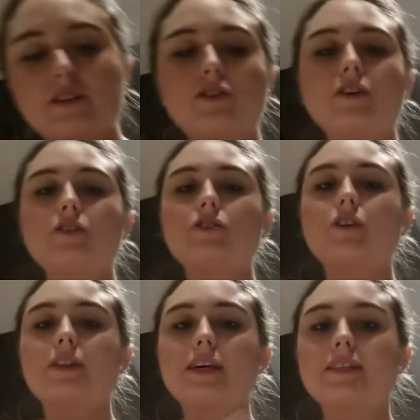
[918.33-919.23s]
And too, it's
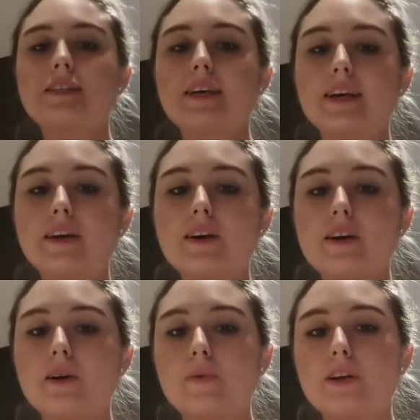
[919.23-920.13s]
got this thing.
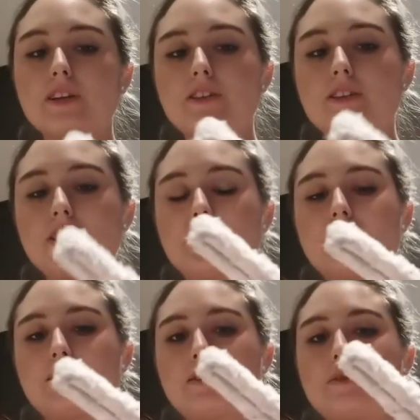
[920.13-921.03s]
We used to
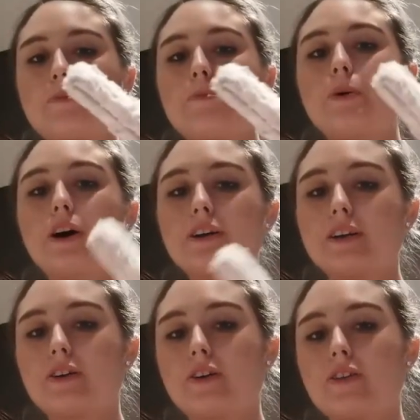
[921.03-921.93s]
put
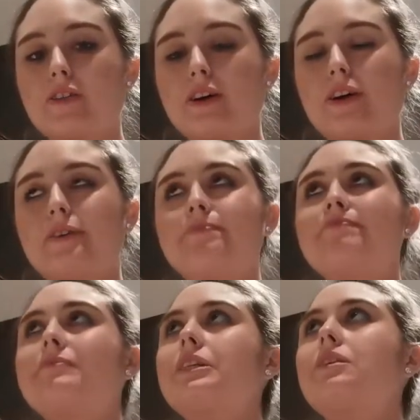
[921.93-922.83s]
it on the,
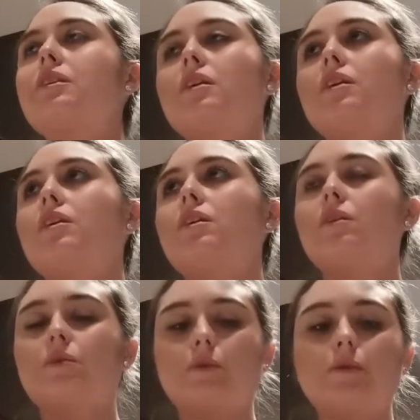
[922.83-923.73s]

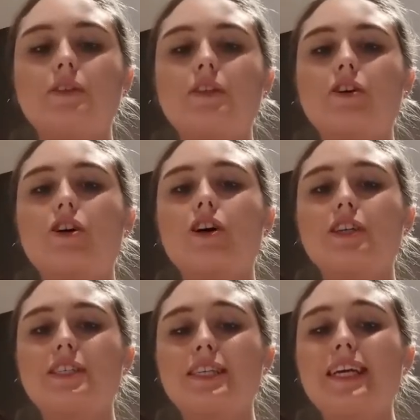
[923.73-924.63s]
what was it, the car
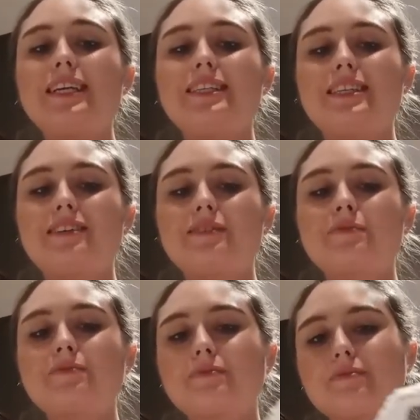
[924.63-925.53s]
seat
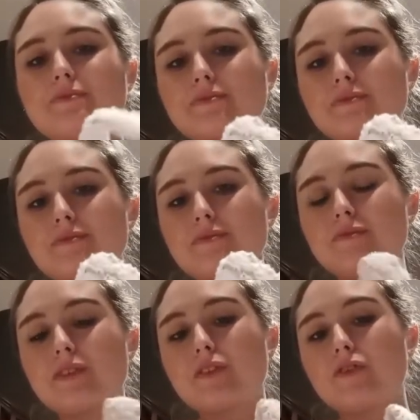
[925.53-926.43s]

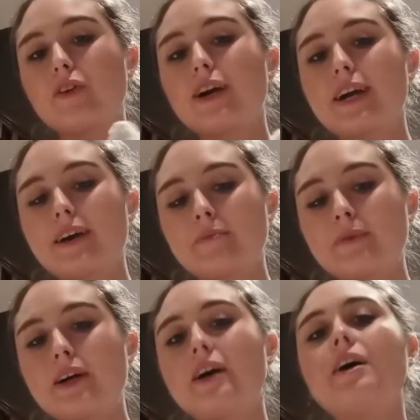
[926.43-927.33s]
for him.